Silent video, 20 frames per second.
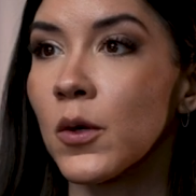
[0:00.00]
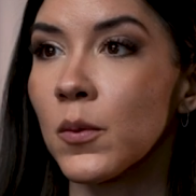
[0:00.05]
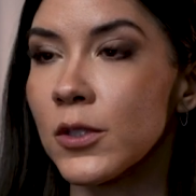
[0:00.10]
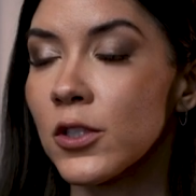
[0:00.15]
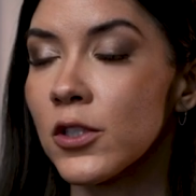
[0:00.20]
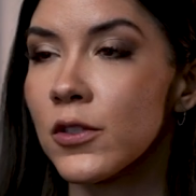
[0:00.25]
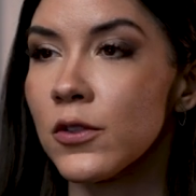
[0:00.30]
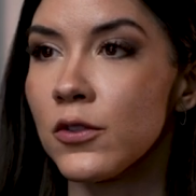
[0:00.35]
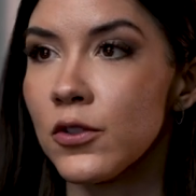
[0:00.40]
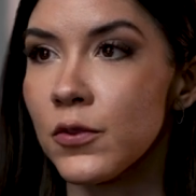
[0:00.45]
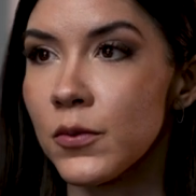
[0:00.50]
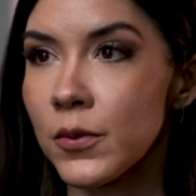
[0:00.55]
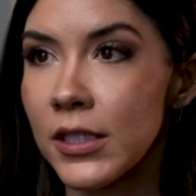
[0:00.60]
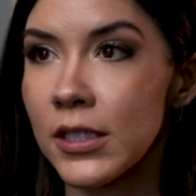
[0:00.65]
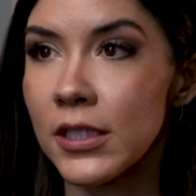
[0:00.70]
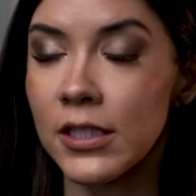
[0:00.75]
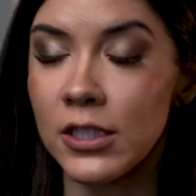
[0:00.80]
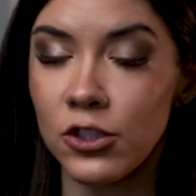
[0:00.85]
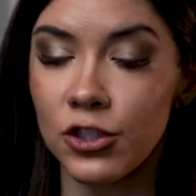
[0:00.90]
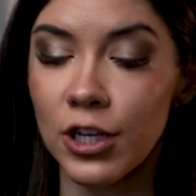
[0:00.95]
open to
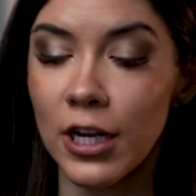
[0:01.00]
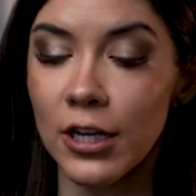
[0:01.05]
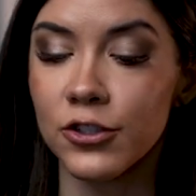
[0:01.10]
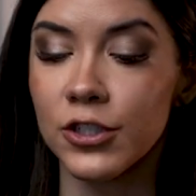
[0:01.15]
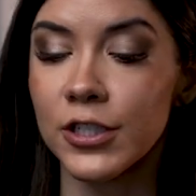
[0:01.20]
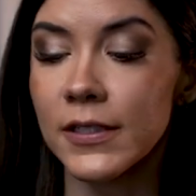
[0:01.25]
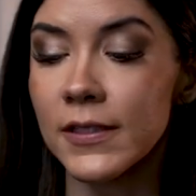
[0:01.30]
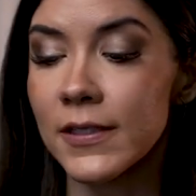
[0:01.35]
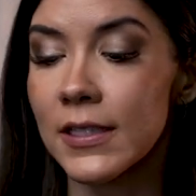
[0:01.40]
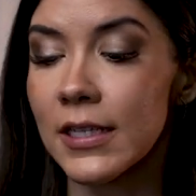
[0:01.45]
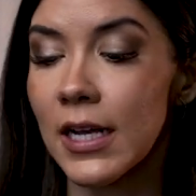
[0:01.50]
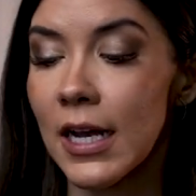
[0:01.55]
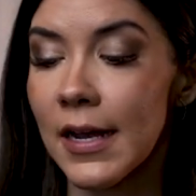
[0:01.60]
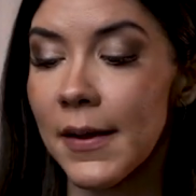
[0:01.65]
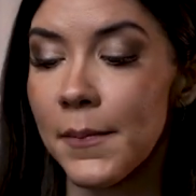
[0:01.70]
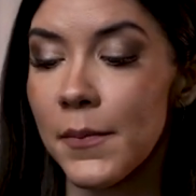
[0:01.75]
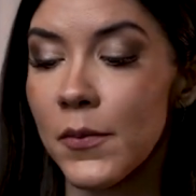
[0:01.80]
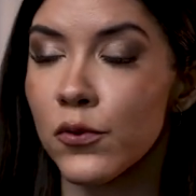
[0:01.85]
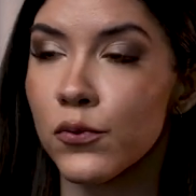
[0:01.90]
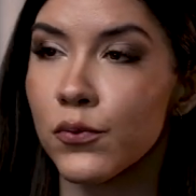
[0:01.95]
doing injections,
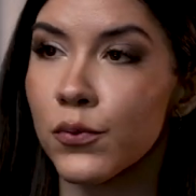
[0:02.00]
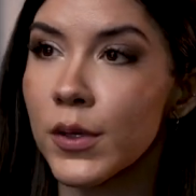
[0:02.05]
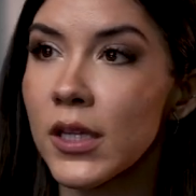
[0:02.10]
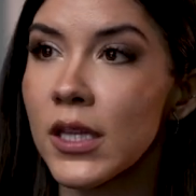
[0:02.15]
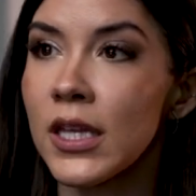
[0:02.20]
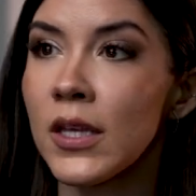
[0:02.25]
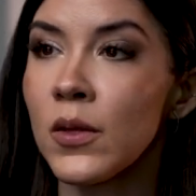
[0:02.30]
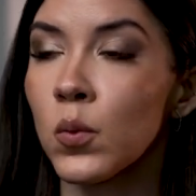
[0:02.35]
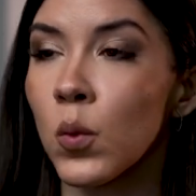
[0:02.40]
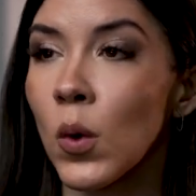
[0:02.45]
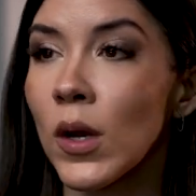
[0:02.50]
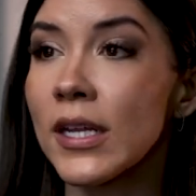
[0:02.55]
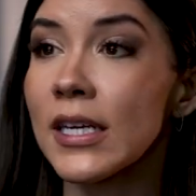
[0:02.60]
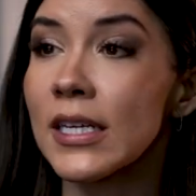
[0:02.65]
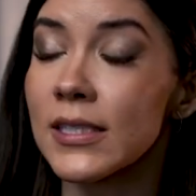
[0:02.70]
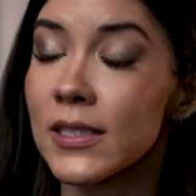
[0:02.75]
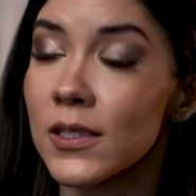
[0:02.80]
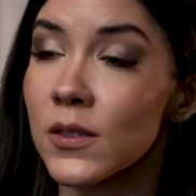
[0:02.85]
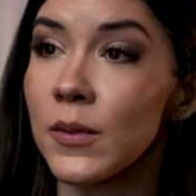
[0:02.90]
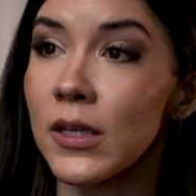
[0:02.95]
really what
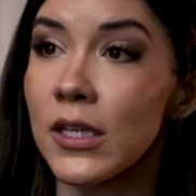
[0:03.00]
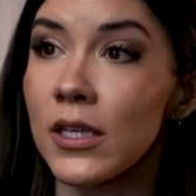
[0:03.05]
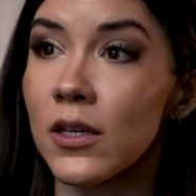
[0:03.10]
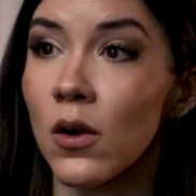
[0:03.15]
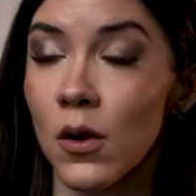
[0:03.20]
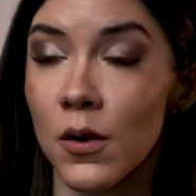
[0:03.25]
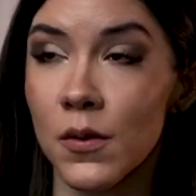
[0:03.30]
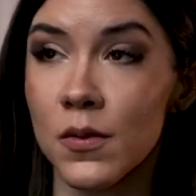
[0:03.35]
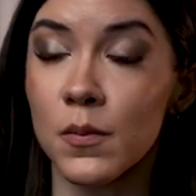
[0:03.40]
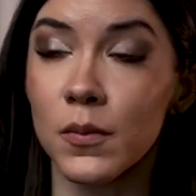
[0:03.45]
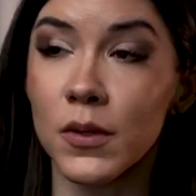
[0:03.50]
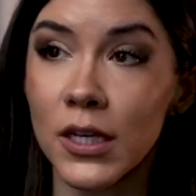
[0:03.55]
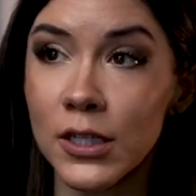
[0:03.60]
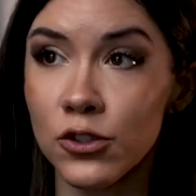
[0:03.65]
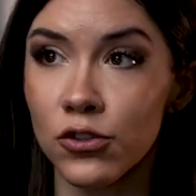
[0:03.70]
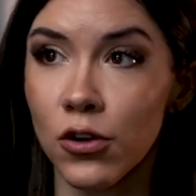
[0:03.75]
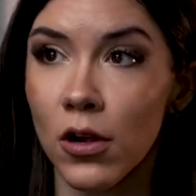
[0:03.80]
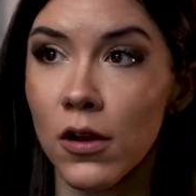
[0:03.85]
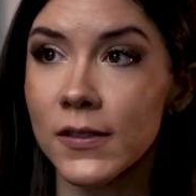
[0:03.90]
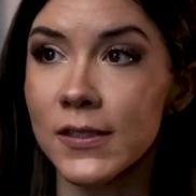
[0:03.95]
gets me are the blood
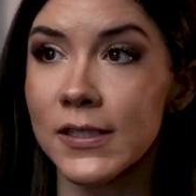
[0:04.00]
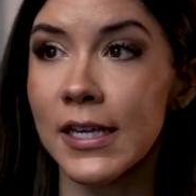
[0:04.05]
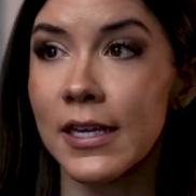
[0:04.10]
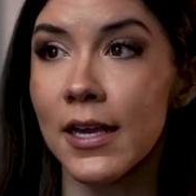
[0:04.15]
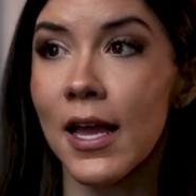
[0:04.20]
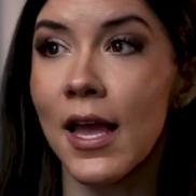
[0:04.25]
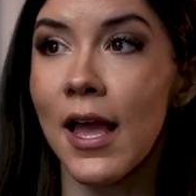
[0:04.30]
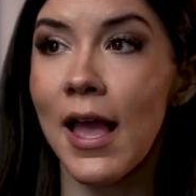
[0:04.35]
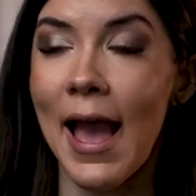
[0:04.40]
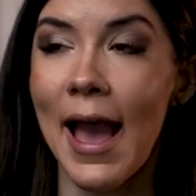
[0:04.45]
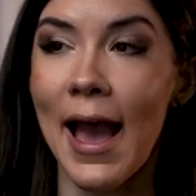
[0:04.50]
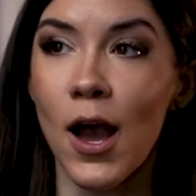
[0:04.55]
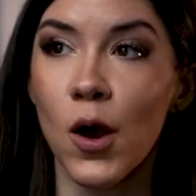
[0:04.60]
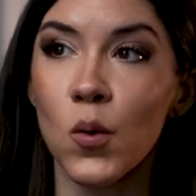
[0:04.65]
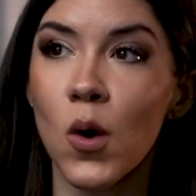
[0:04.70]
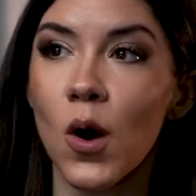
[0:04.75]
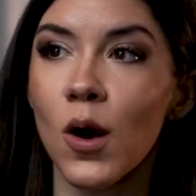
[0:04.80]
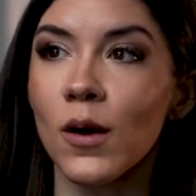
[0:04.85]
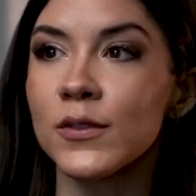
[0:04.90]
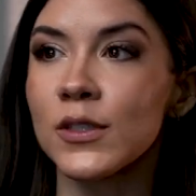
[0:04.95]
draws. Like
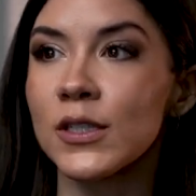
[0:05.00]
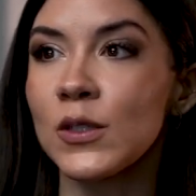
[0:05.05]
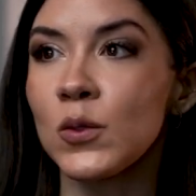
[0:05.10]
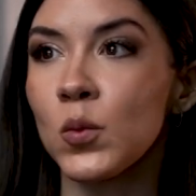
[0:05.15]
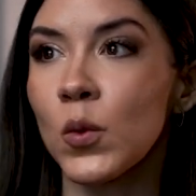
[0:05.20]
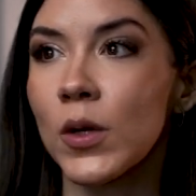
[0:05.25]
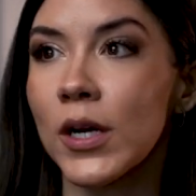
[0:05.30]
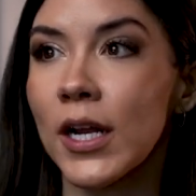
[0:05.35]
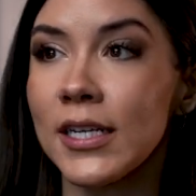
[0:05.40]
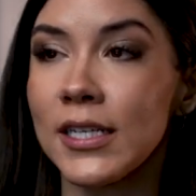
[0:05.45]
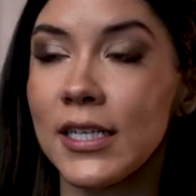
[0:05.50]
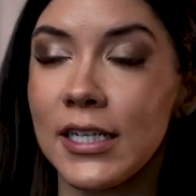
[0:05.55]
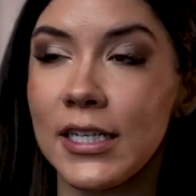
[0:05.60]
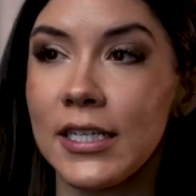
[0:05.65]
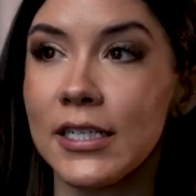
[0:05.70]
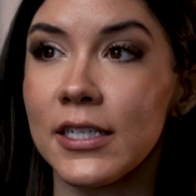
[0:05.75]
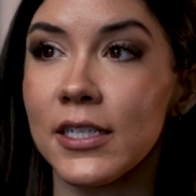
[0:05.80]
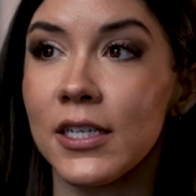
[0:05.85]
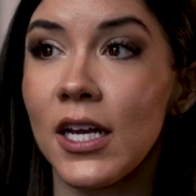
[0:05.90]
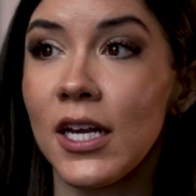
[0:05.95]
how often would I
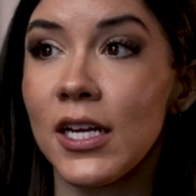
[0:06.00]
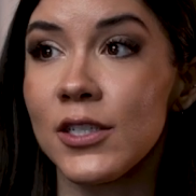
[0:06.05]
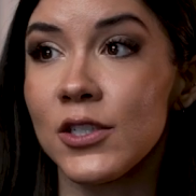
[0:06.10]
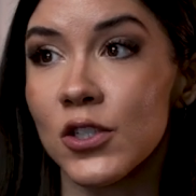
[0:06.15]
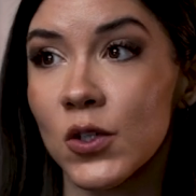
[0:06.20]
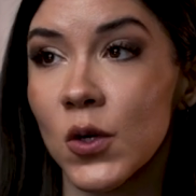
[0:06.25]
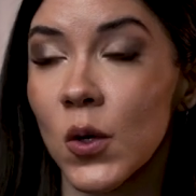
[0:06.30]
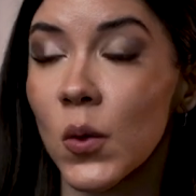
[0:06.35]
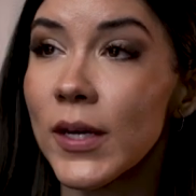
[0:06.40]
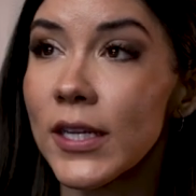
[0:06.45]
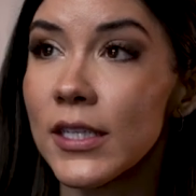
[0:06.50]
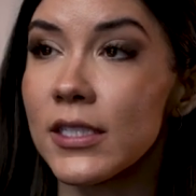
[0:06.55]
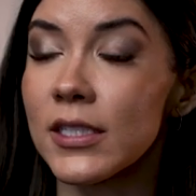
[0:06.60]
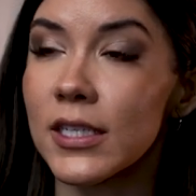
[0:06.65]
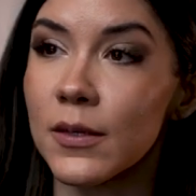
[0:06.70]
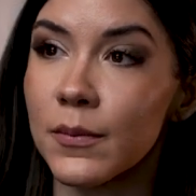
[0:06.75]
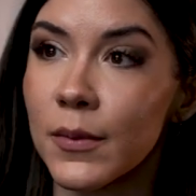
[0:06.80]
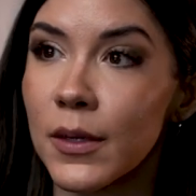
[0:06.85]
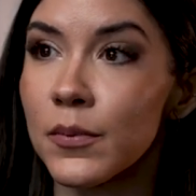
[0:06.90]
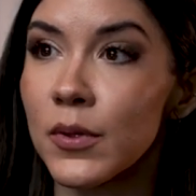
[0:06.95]
need to go in to
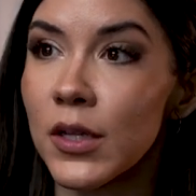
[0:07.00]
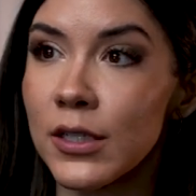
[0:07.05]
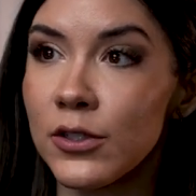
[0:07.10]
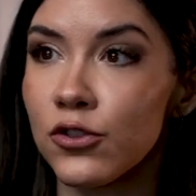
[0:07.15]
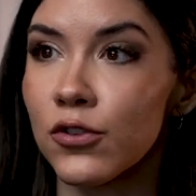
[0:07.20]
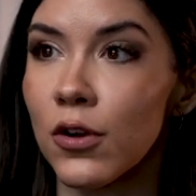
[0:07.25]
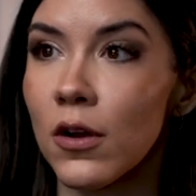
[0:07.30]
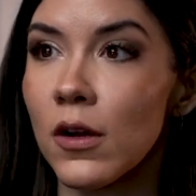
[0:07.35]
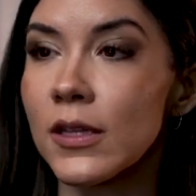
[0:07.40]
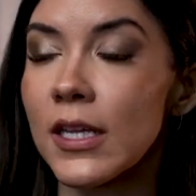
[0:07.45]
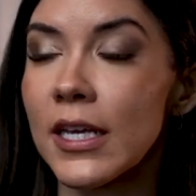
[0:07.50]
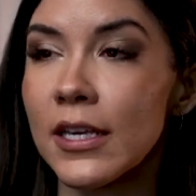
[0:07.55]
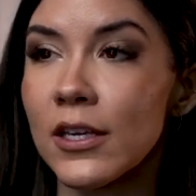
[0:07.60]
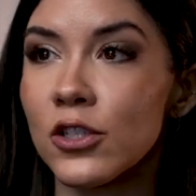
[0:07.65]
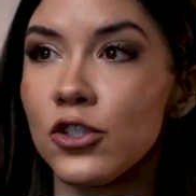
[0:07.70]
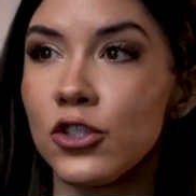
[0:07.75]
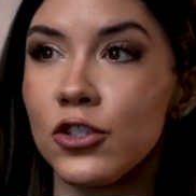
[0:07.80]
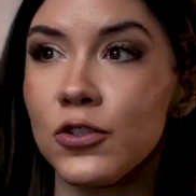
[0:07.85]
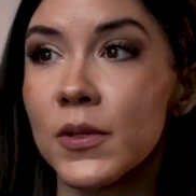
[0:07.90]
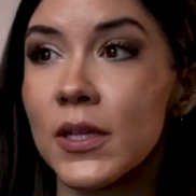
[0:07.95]
get my blood drawn? Like,
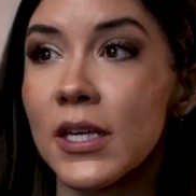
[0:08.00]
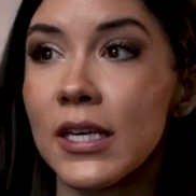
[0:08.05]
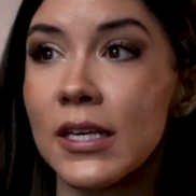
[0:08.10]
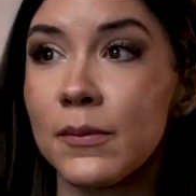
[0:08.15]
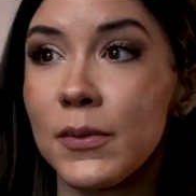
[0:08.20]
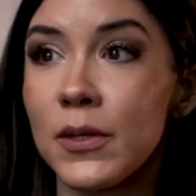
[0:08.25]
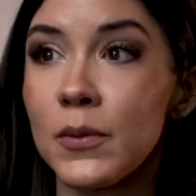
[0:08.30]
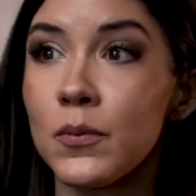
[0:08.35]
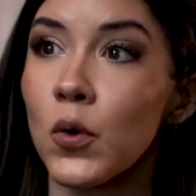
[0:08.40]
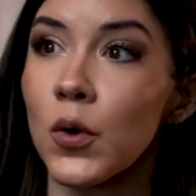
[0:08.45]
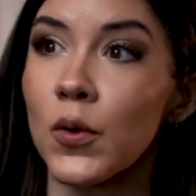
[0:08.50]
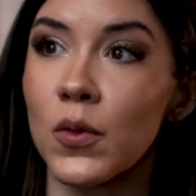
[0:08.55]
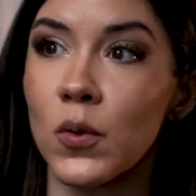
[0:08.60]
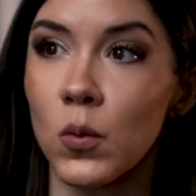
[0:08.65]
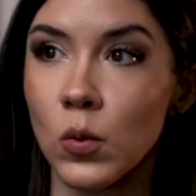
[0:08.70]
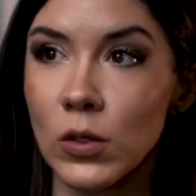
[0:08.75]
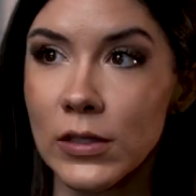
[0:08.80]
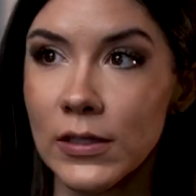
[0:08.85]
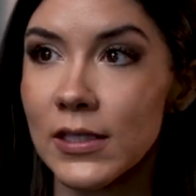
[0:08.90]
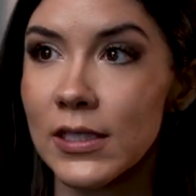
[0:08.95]
do you think it'd be more
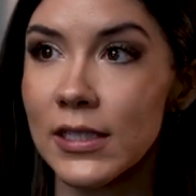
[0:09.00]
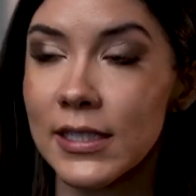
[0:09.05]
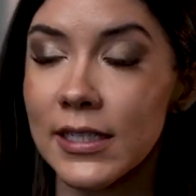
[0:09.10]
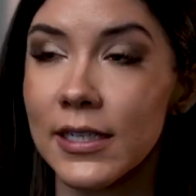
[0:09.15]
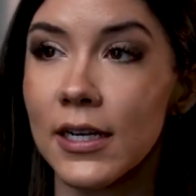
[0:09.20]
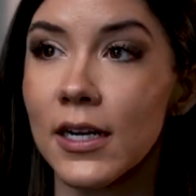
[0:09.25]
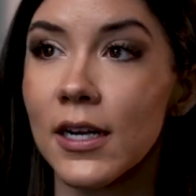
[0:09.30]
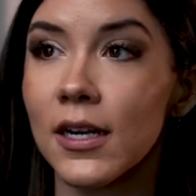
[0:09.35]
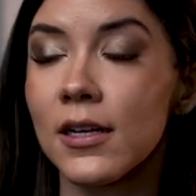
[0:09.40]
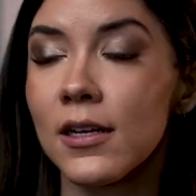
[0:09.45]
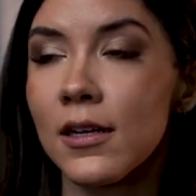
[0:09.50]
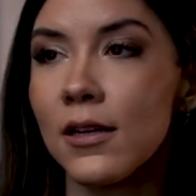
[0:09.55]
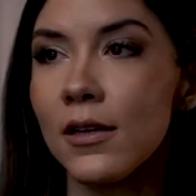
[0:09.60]
than once a year?